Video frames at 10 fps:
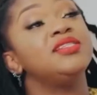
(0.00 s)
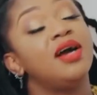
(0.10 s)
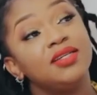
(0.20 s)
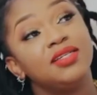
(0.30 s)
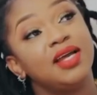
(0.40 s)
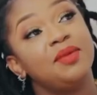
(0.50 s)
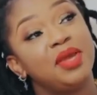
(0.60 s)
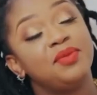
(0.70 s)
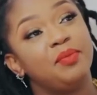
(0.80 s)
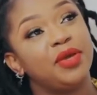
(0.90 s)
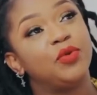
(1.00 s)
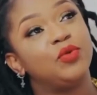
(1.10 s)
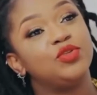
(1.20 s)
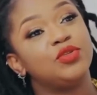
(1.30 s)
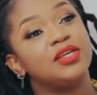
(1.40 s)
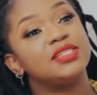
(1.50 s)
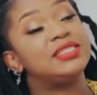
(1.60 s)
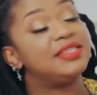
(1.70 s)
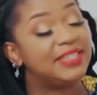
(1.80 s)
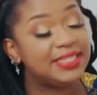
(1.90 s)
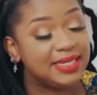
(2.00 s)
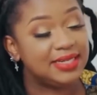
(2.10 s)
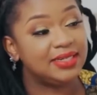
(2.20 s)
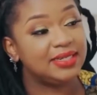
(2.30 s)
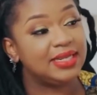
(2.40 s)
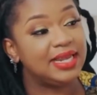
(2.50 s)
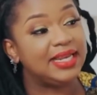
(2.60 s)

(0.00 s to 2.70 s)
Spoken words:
I met Mayo 2017,